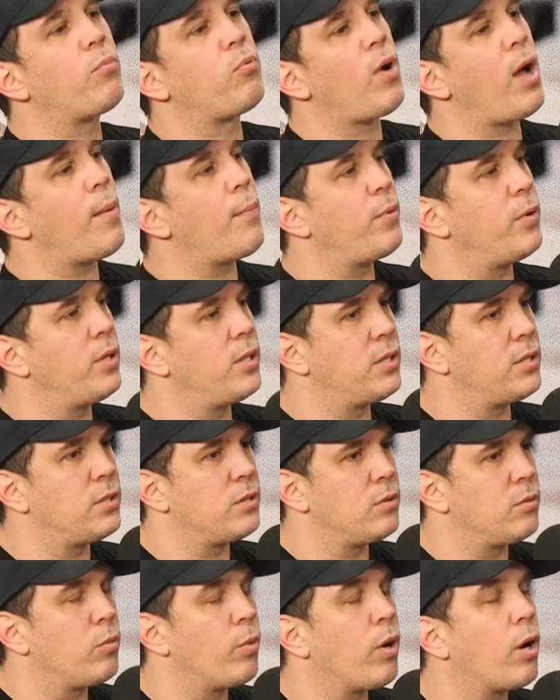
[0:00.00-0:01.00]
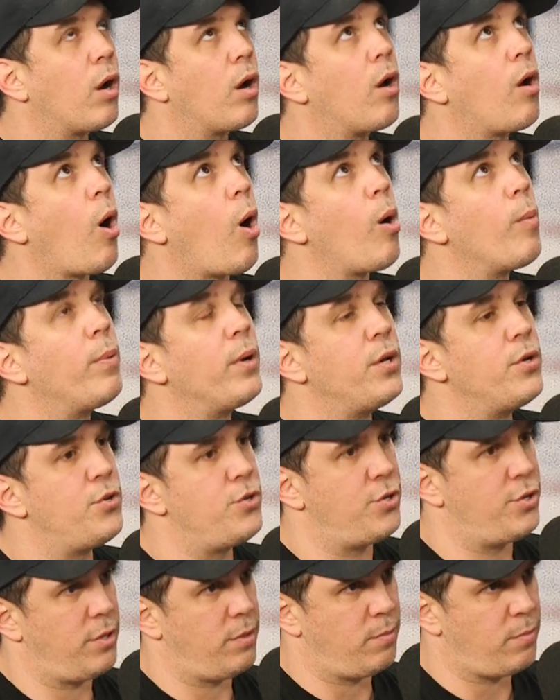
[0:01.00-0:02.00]
properties were
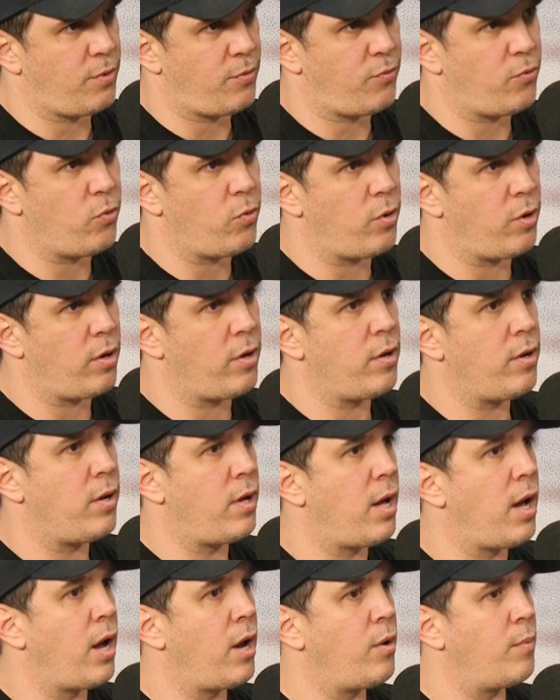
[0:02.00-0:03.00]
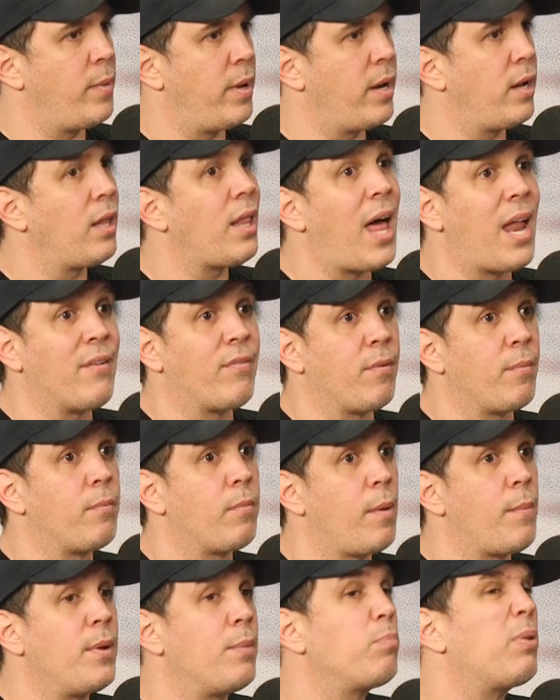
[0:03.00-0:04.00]
garbage before Iron Man. A lot of them.
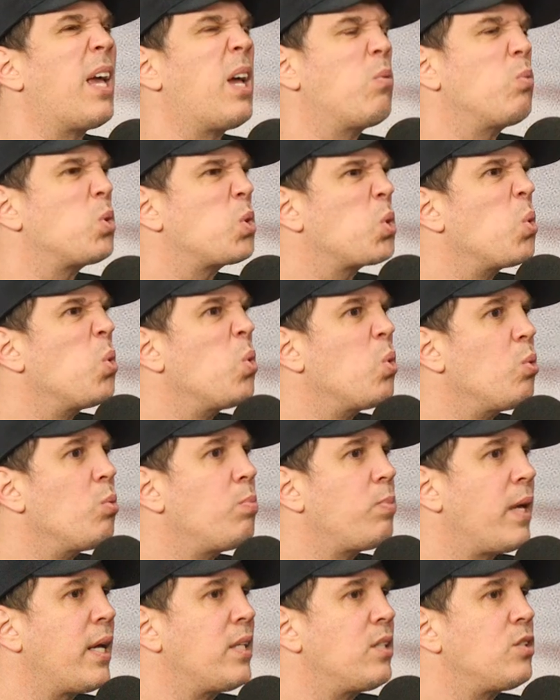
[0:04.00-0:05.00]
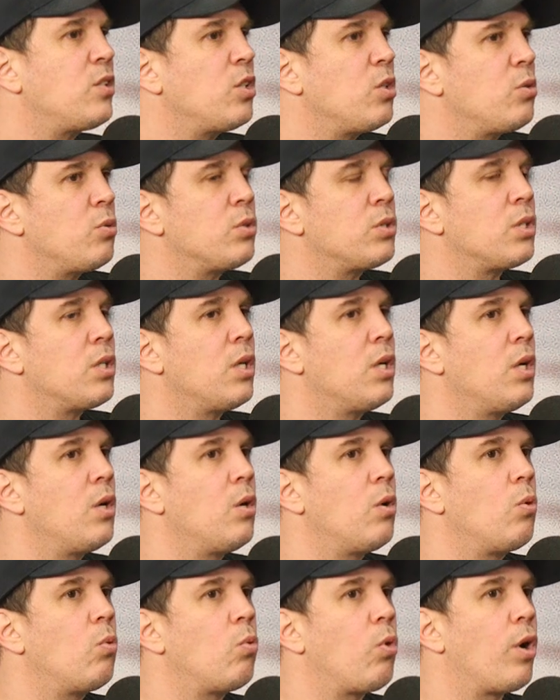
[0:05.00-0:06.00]
I mean, Blade was cool. Blade 2 was...
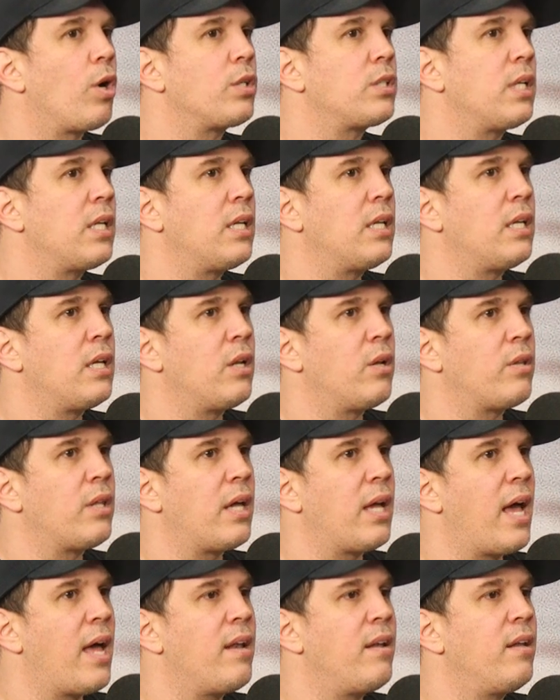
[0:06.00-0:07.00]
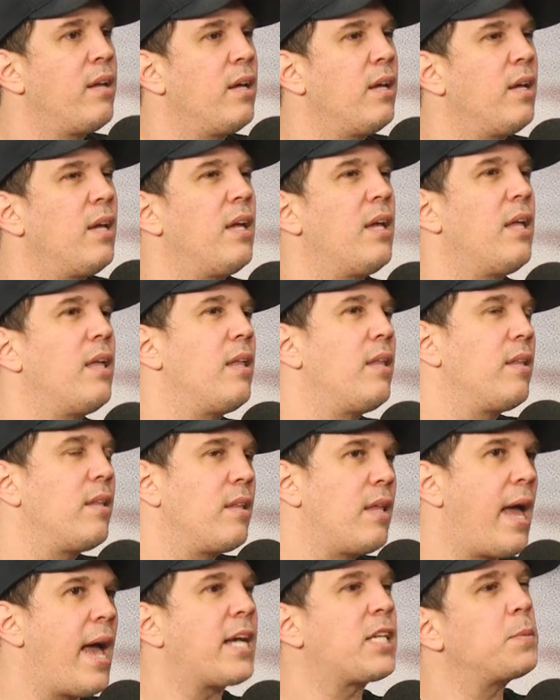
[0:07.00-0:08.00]
worked, and they had
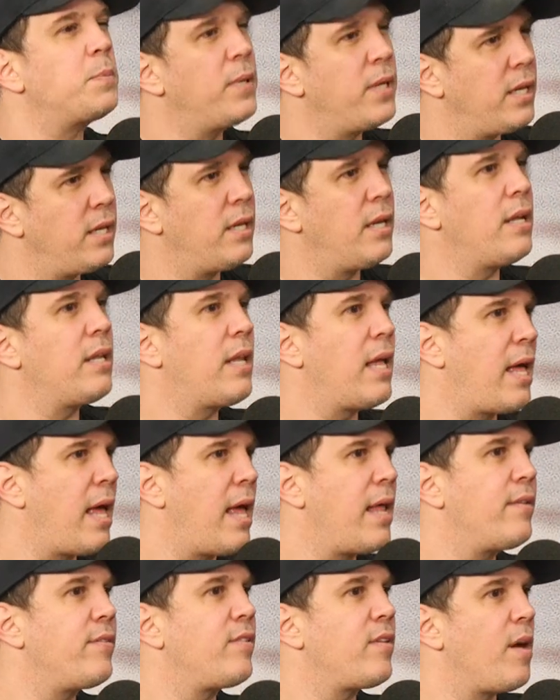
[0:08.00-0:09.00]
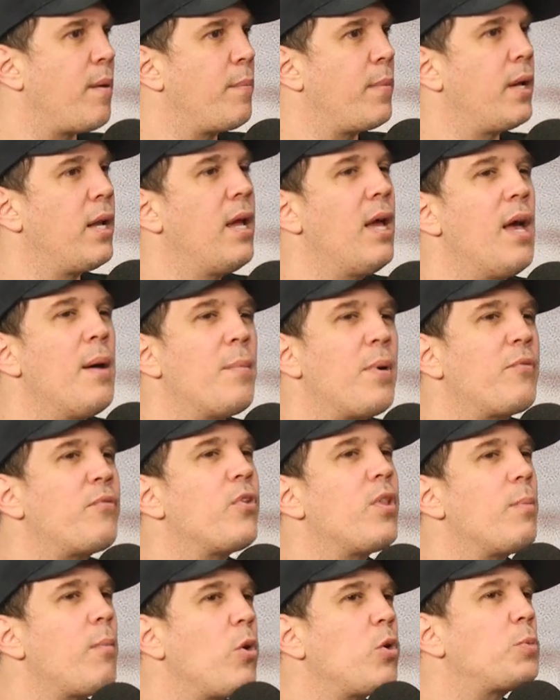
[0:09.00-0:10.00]
X-Men, they had some, but
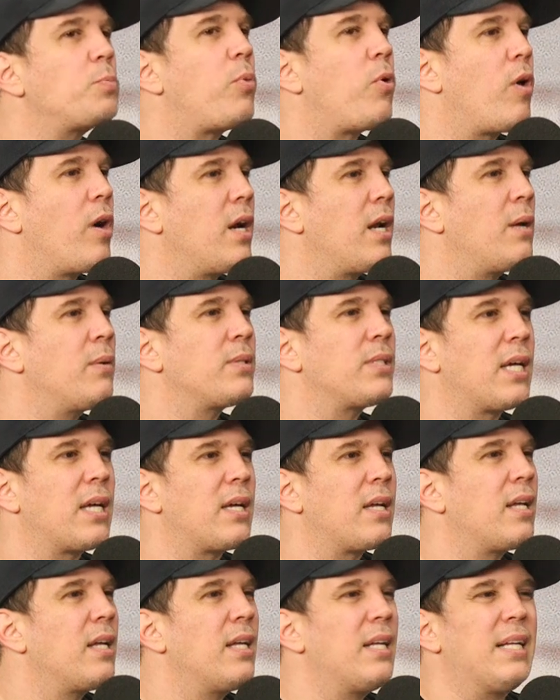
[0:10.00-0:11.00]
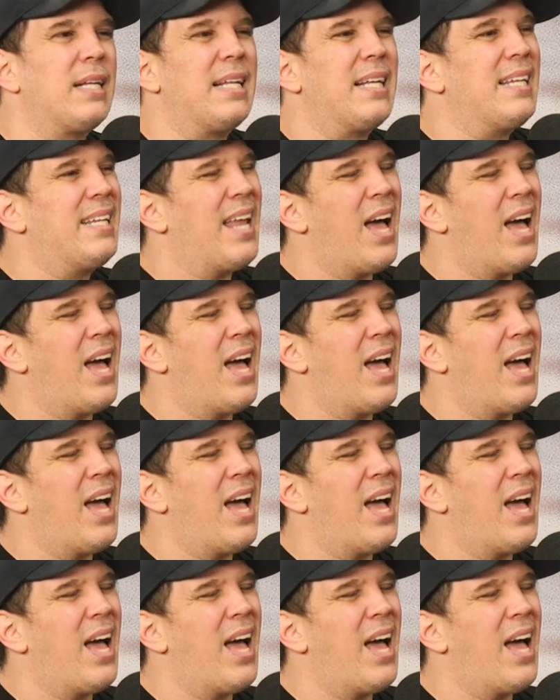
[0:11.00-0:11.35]
for the most part it wasn't what it was now.